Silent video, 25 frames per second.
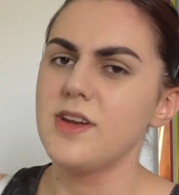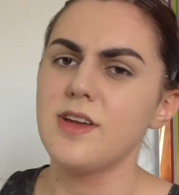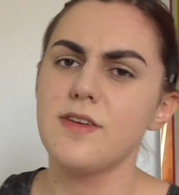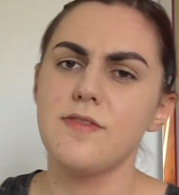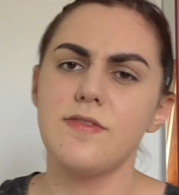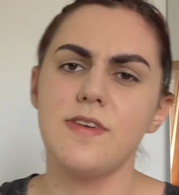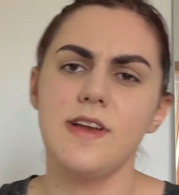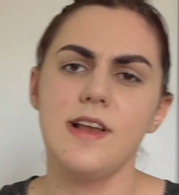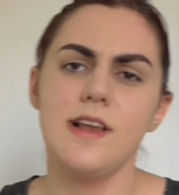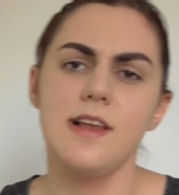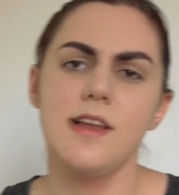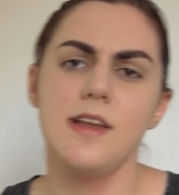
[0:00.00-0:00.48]
I
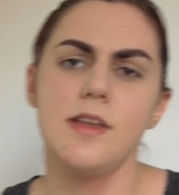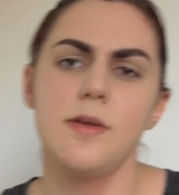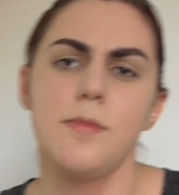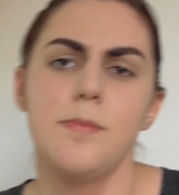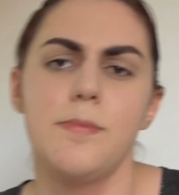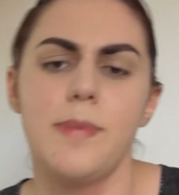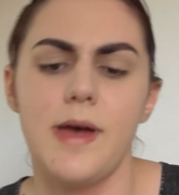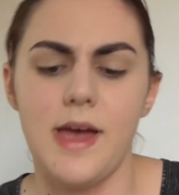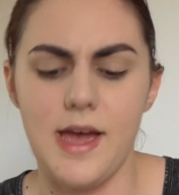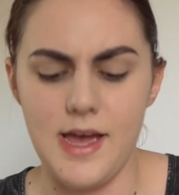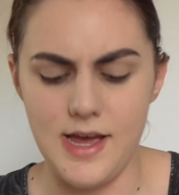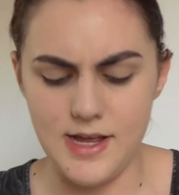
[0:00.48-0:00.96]
feel a little
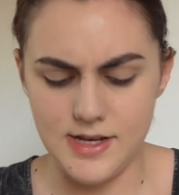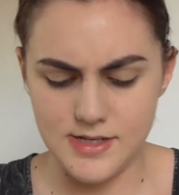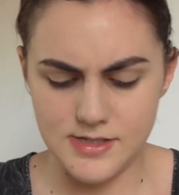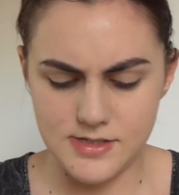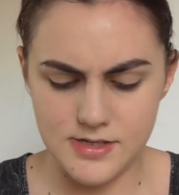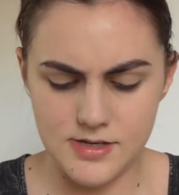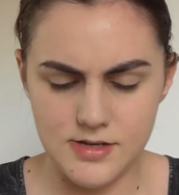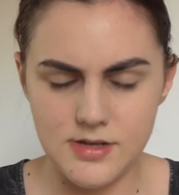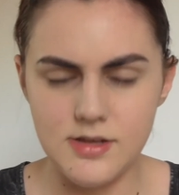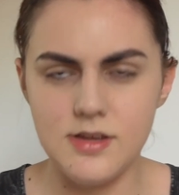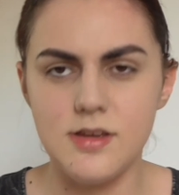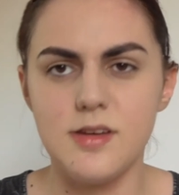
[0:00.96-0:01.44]
bad
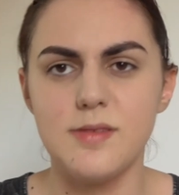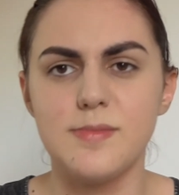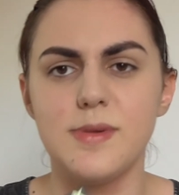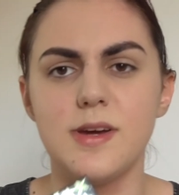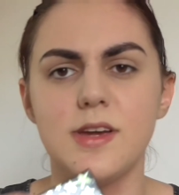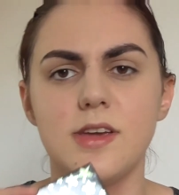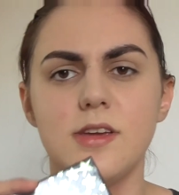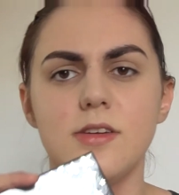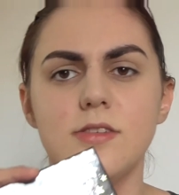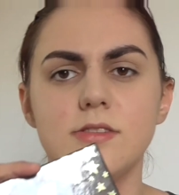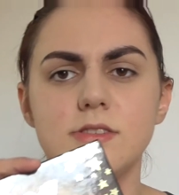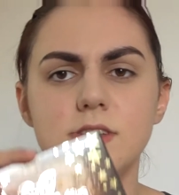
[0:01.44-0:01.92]

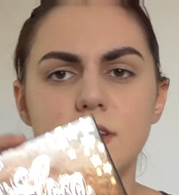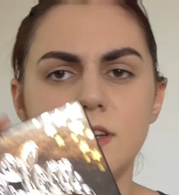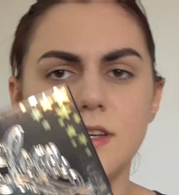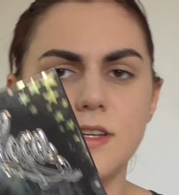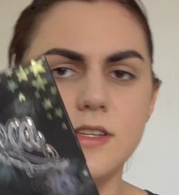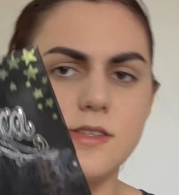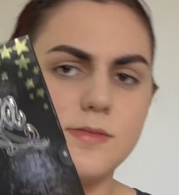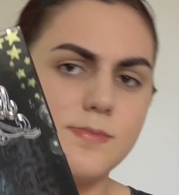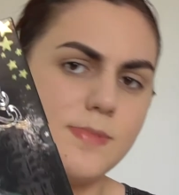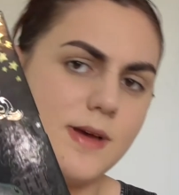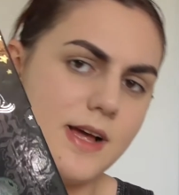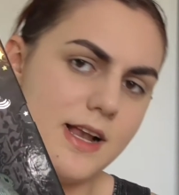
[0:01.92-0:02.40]
about using
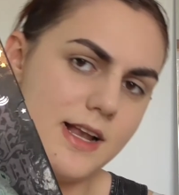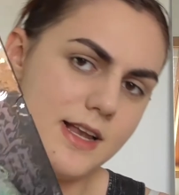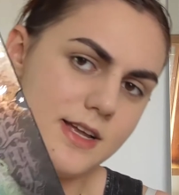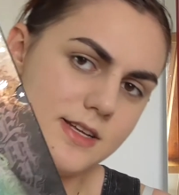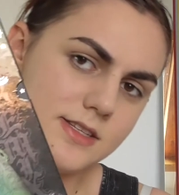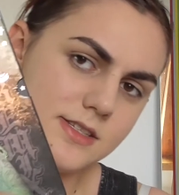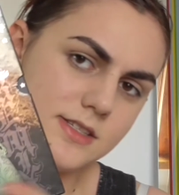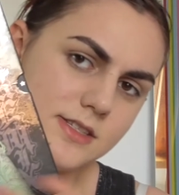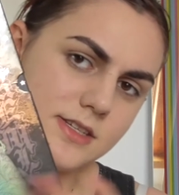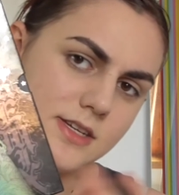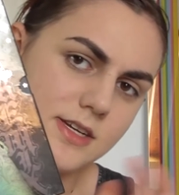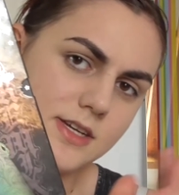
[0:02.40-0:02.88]
this
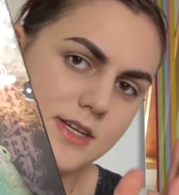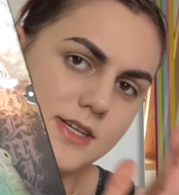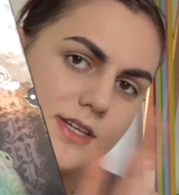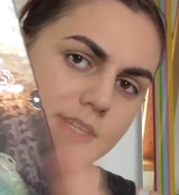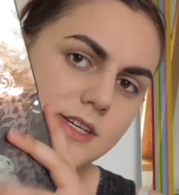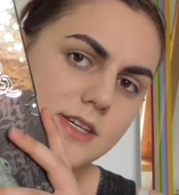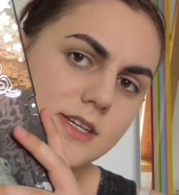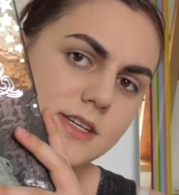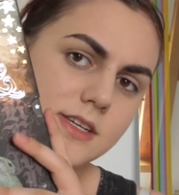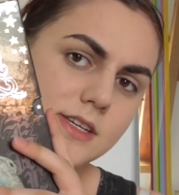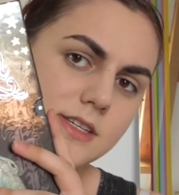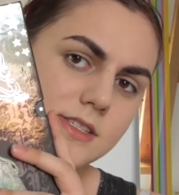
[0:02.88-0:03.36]
palette
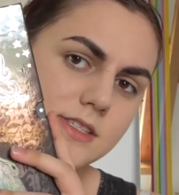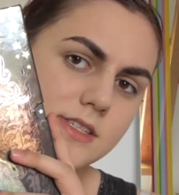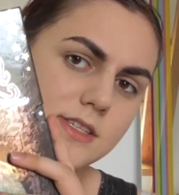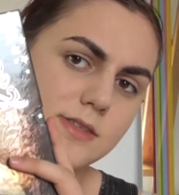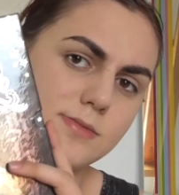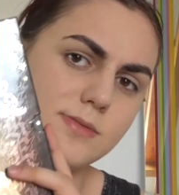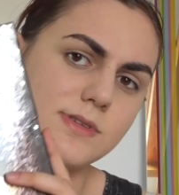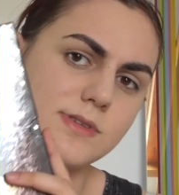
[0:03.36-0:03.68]
because this